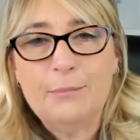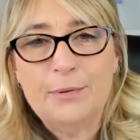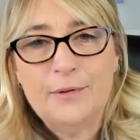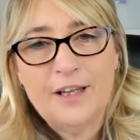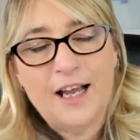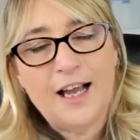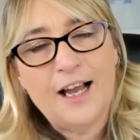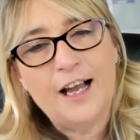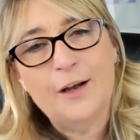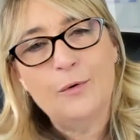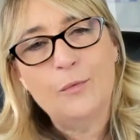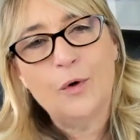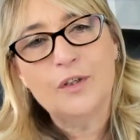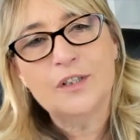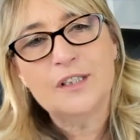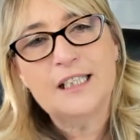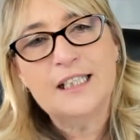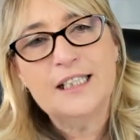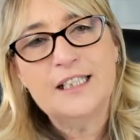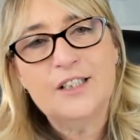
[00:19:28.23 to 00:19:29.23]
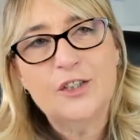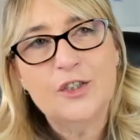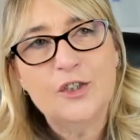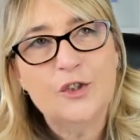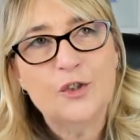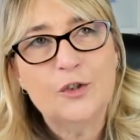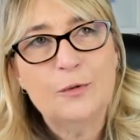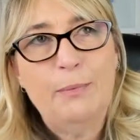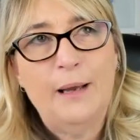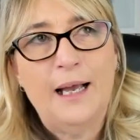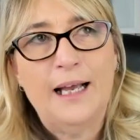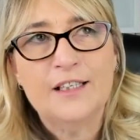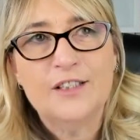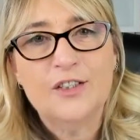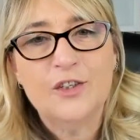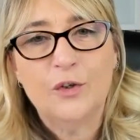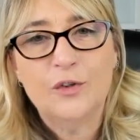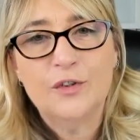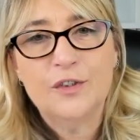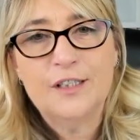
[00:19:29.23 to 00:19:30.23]
that I wanted to just pass
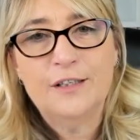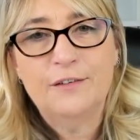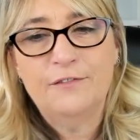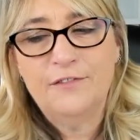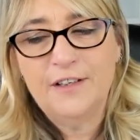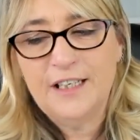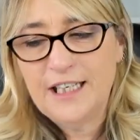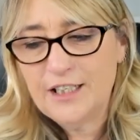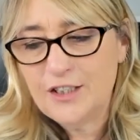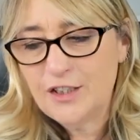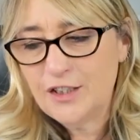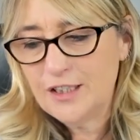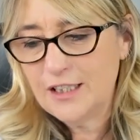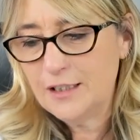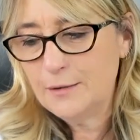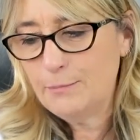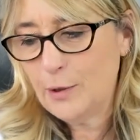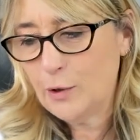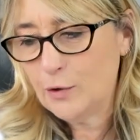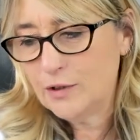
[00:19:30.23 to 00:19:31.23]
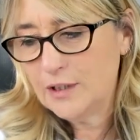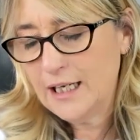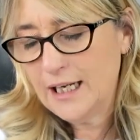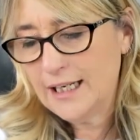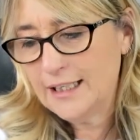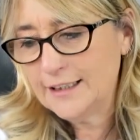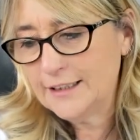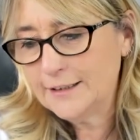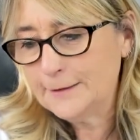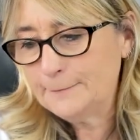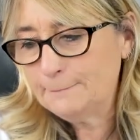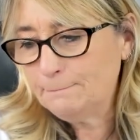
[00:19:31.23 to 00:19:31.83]
on to finish this podcast